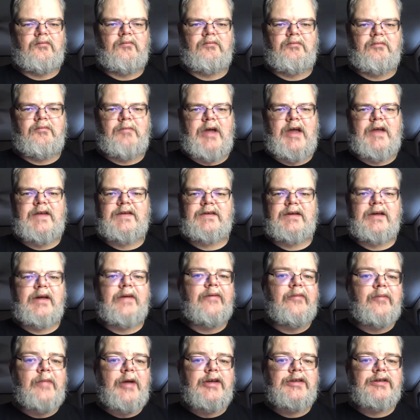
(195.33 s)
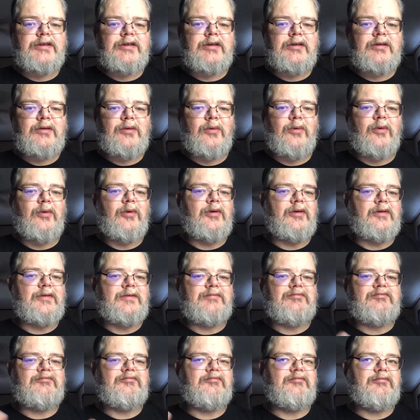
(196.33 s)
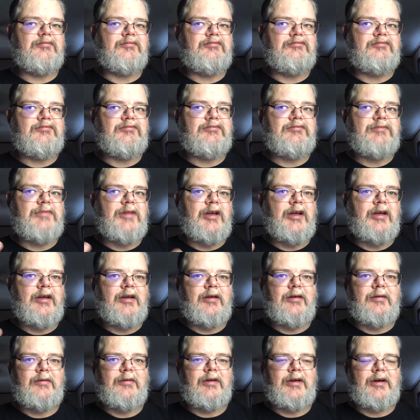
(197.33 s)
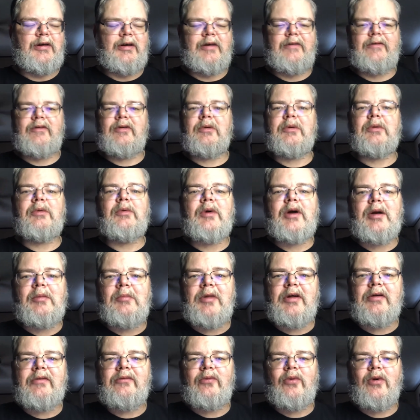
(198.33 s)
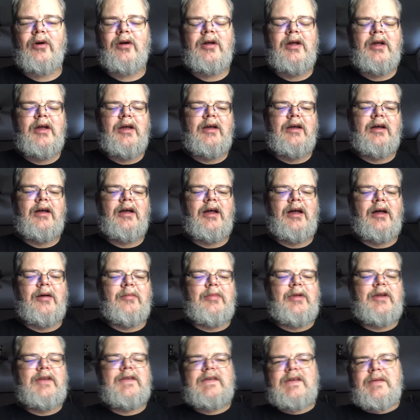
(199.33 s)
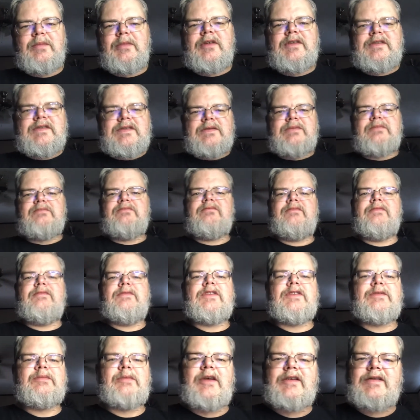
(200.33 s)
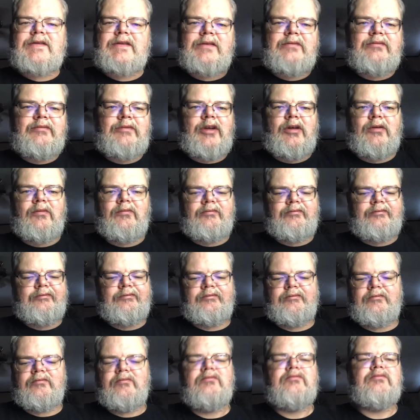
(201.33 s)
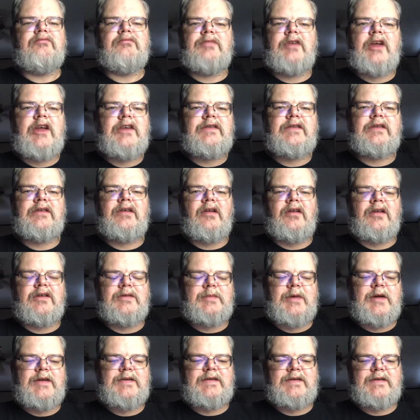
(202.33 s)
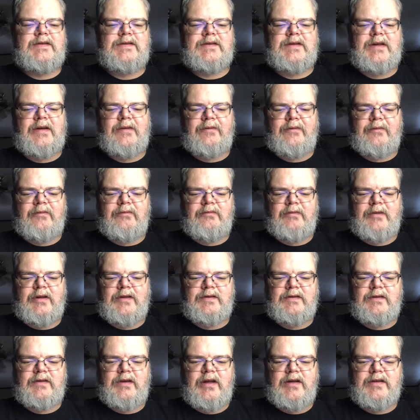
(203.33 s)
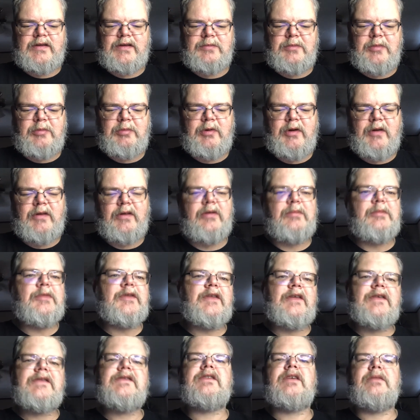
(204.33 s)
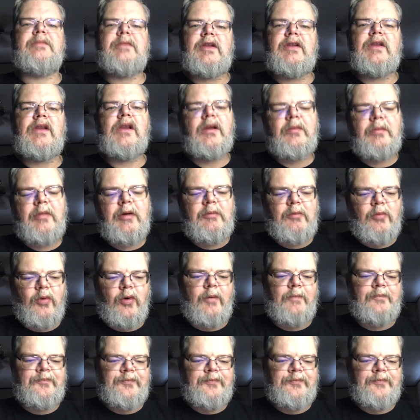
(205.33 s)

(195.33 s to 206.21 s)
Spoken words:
basic information, or I don't even know the word I'm looking for, but it's going to be just basic, basic knowledge, basic stuff that's going to be put in there, but there's going to be a little bit more.